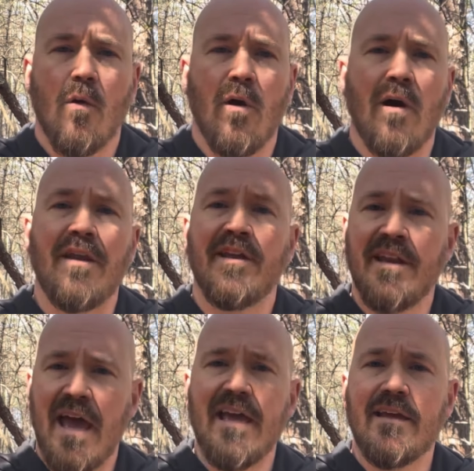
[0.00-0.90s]
Well, I did
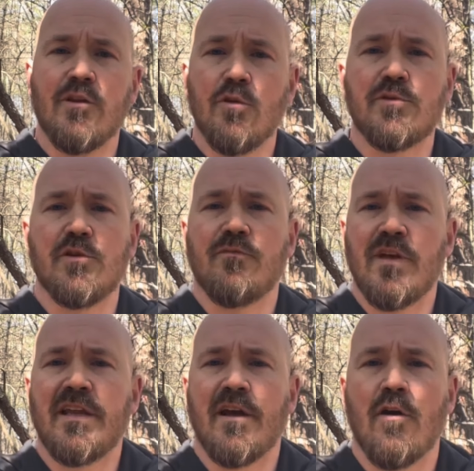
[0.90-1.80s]
a YouTube
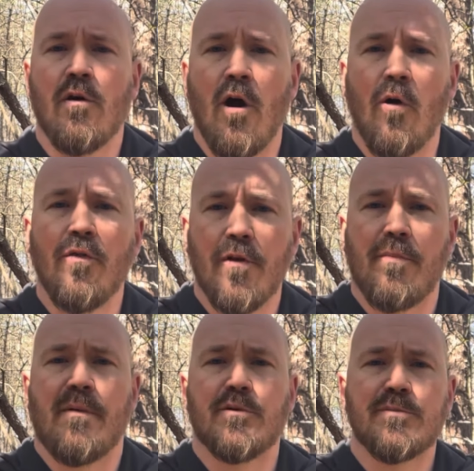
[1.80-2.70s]
video on their
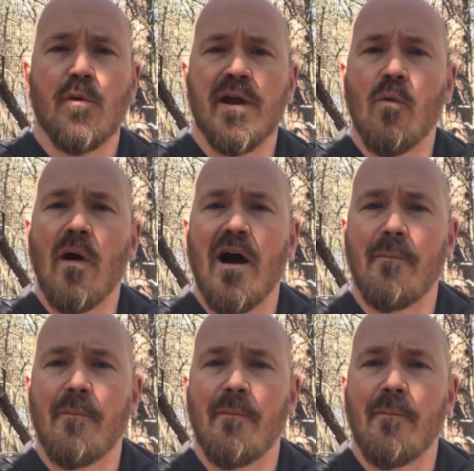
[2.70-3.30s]
pepper spray a while